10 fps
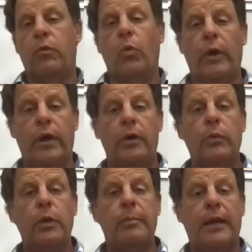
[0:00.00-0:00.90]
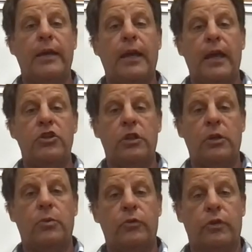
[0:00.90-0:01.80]
Where do we make h
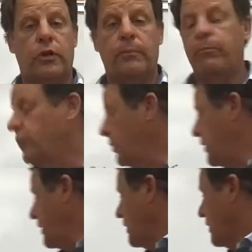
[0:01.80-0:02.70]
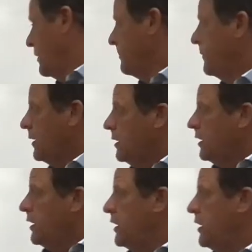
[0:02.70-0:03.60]
equals 0? So here
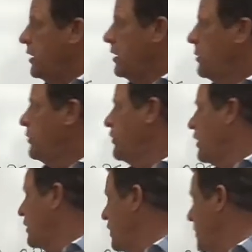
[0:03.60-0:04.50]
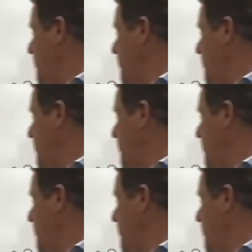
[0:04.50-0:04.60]
it was all good